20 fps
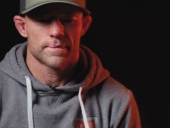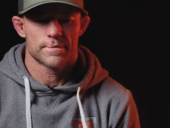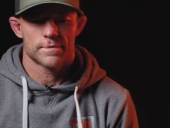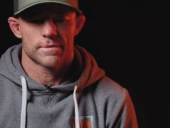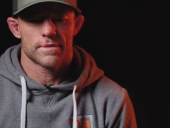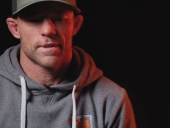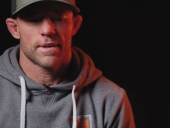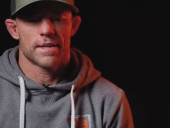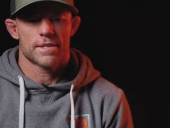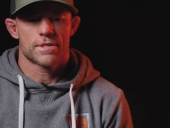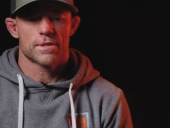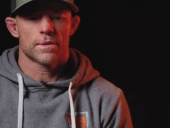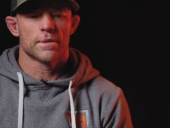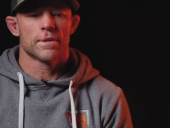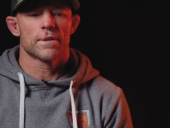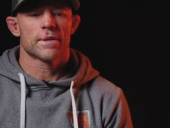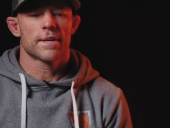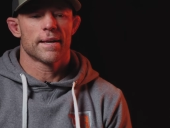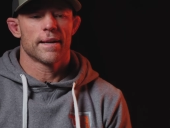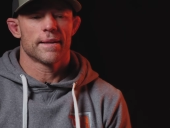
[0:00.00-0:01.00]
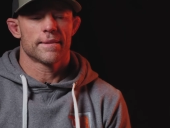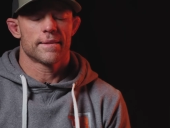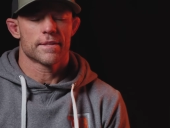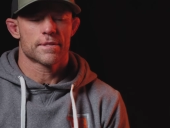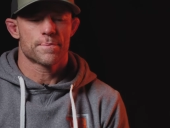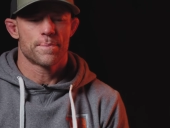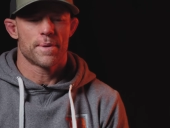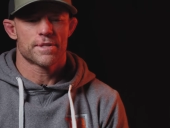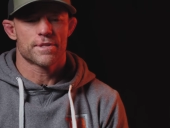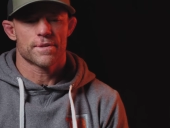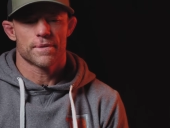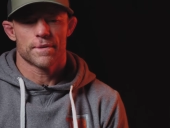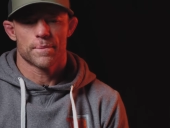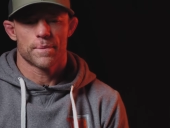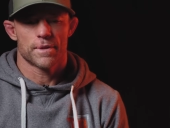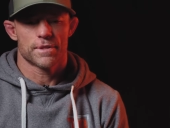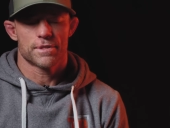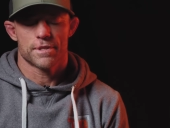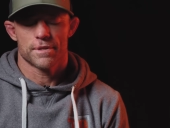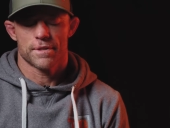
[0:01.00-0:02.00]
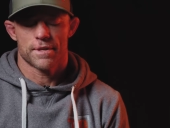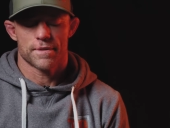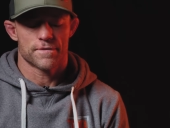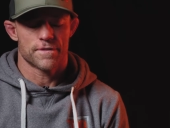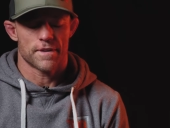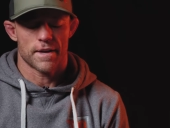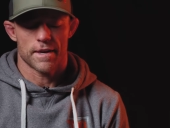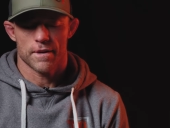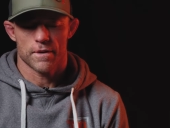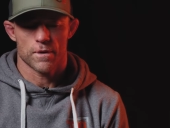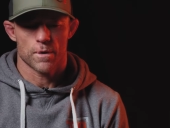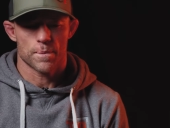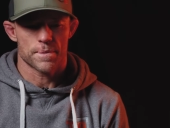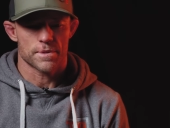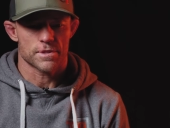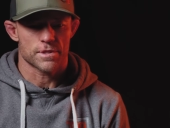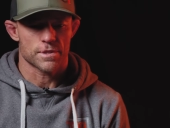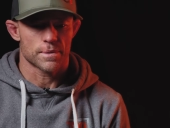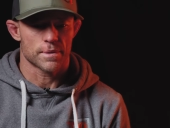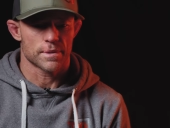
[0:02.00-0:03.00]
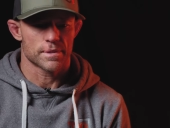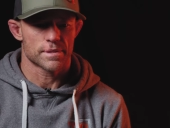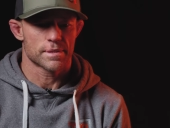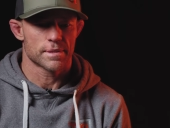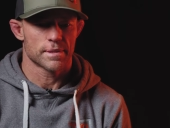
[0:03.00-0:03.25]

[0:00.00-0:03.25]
All right, so looking at this picture, which you can find on open source,